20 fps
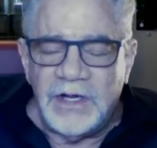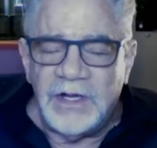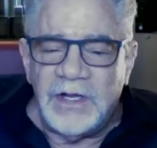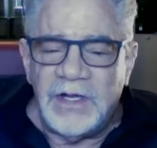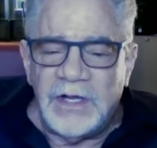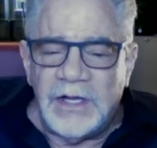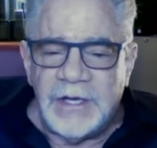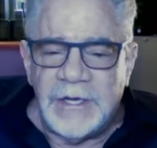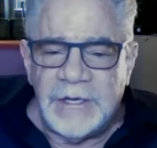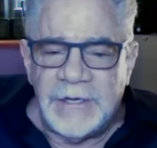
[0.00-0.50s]

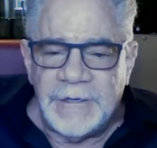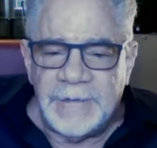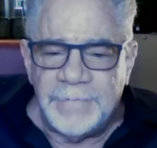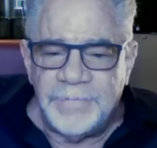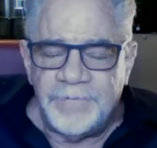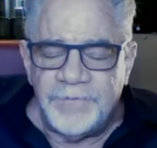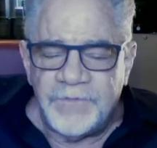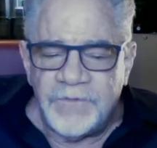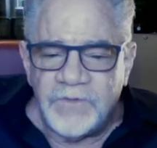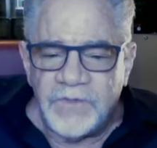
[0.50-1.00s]

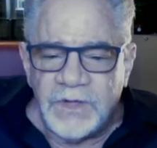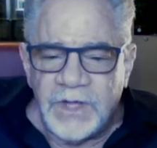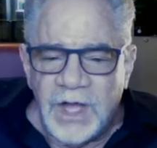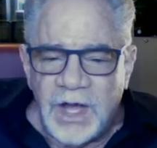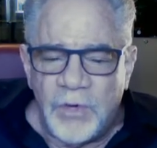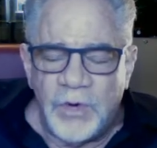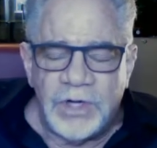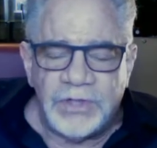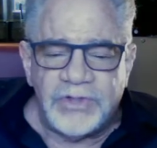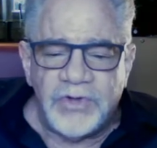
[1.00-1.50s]
I
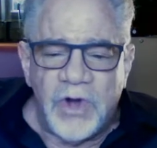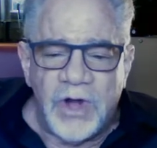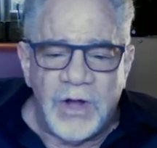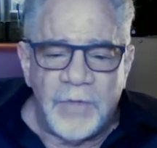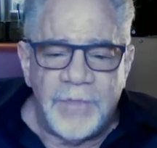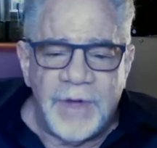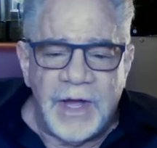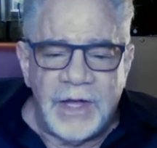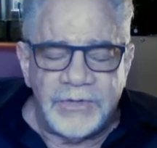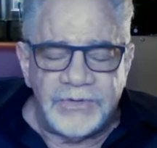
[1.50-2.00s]
want to
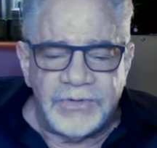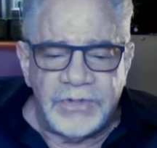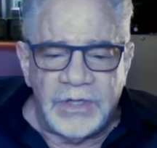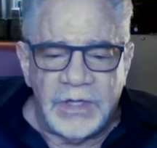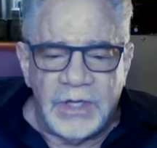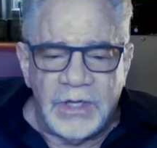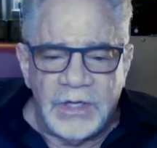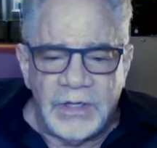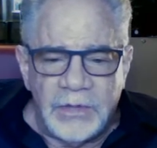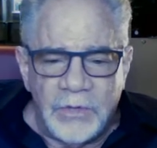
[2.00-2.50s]
talk about
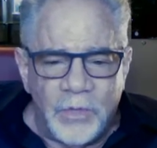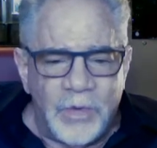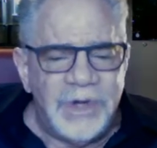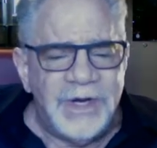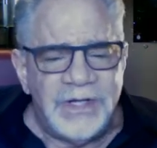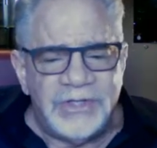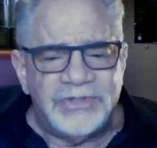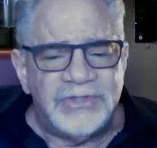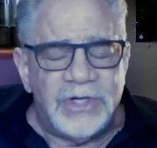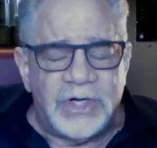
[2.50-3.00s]

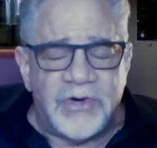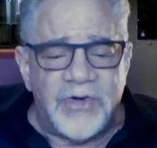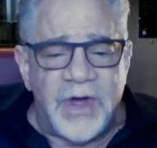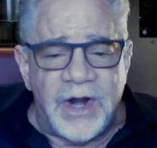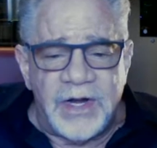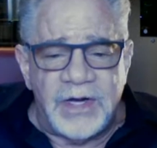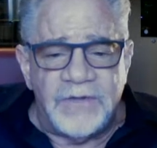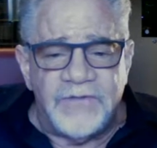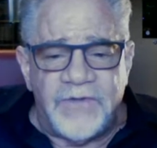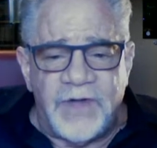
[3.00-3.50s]
what is an
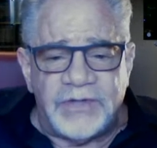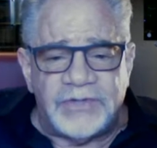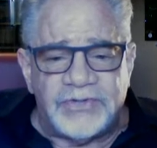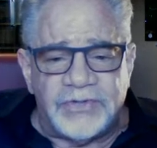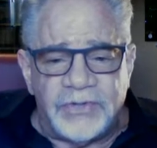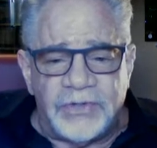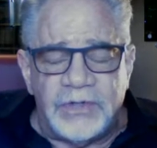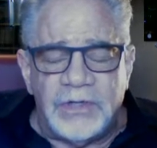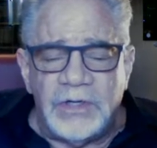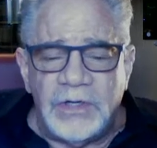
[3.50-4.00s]
accredited
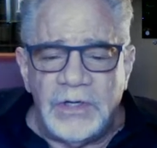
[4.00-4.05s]
investor